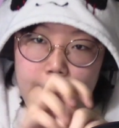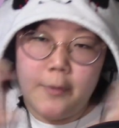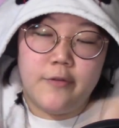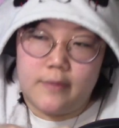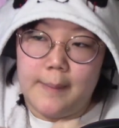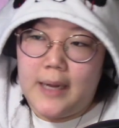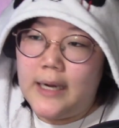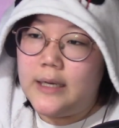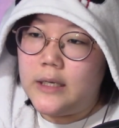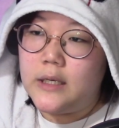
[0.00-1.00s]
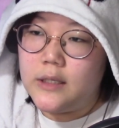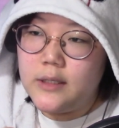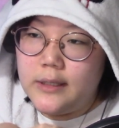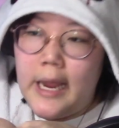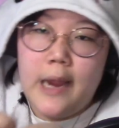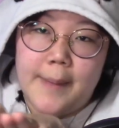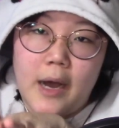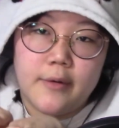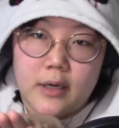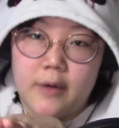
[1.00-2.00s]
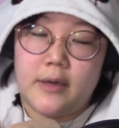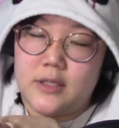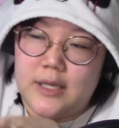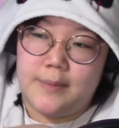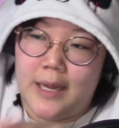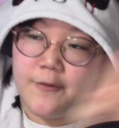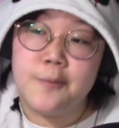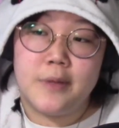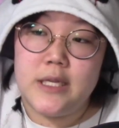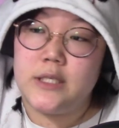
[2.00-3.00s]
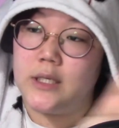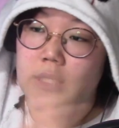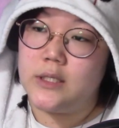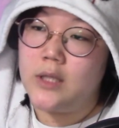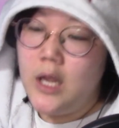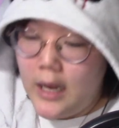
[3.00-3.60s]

both of them kind of came out around the same time for Bleach, at least.